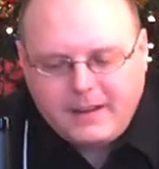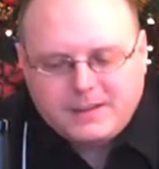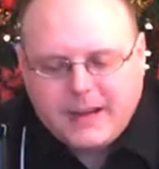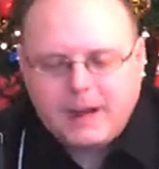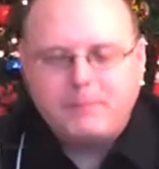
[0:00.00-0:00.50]

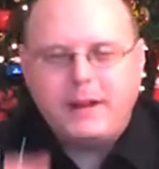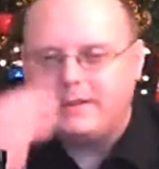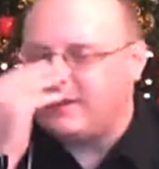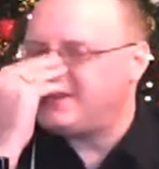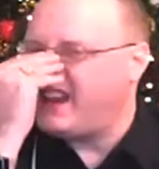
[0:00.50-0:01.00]
It's got a bit of
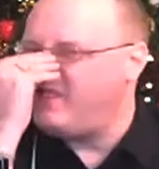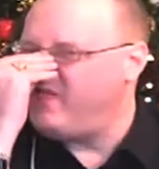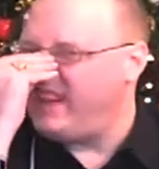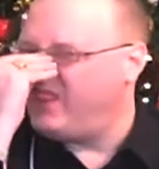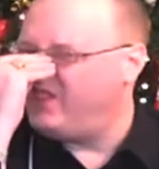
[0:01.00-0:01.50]
it's got a
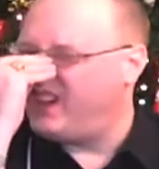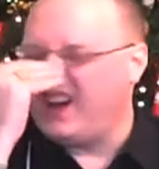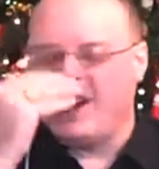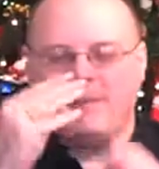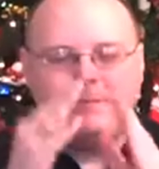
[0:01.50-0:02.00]
bit of
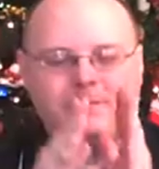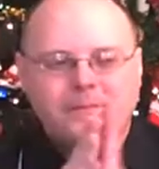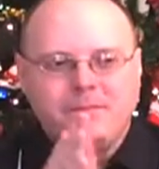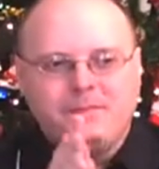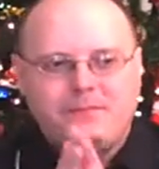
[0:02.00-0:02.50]
um,
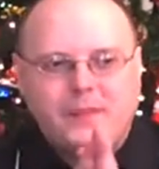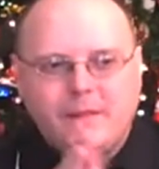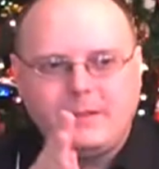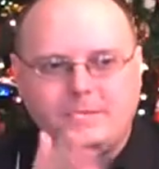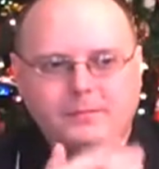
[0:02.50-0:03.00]

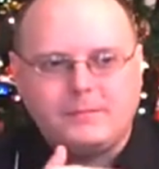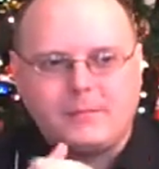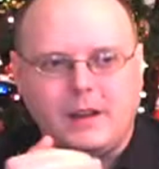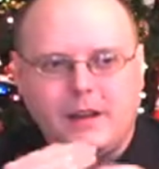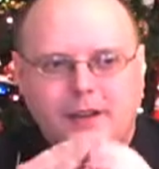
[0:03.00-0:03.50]

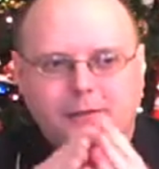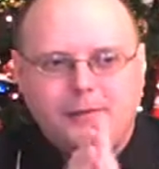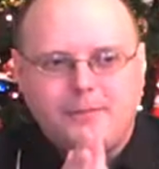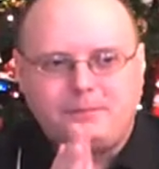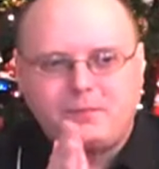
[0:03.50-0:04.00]
of
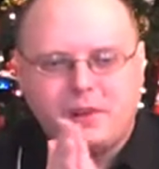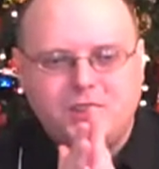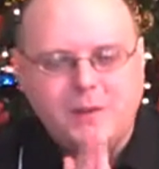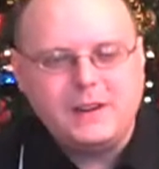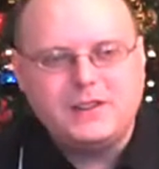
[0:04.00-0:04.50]

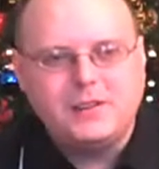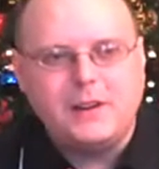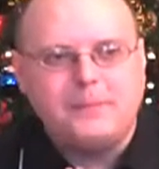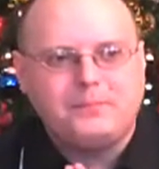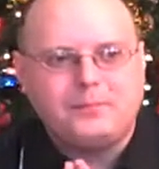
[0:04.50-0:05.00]
sweetness to
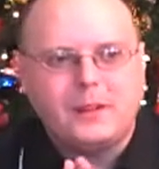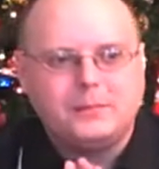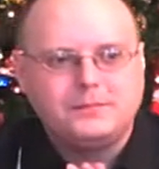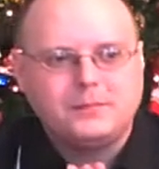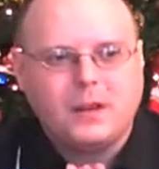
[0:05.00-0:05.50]
it,
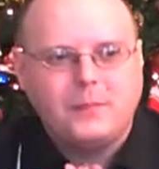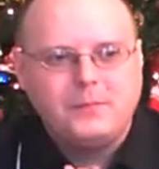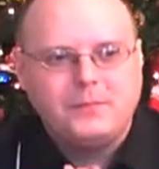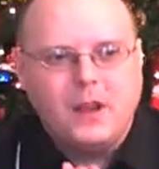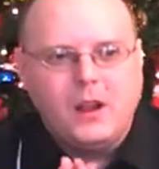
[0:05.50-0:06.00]

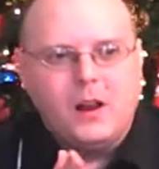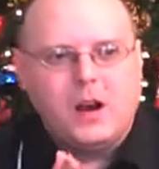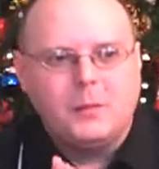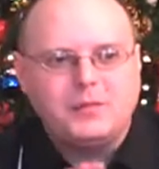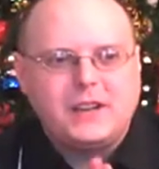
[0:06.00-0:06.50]

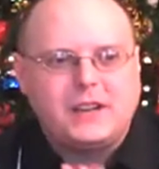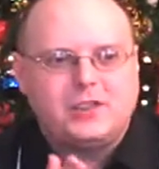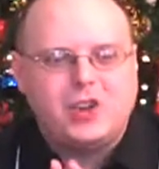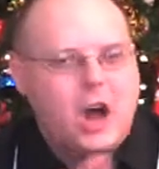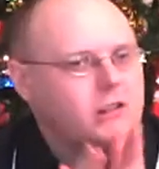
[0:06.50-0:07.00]
almost like a
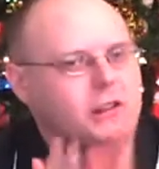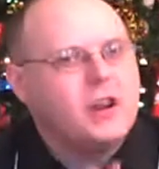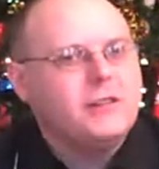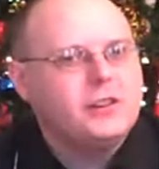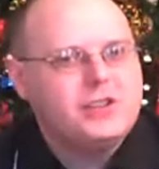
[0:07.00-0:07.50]
chocolate
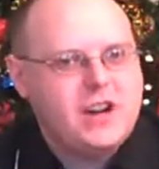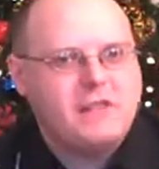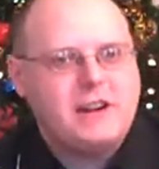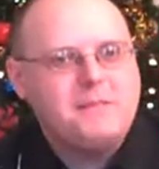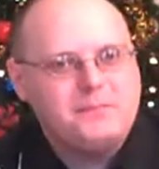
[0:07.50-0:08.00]
covered
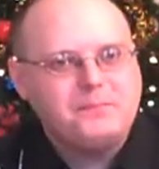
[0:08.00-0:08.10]
cherry.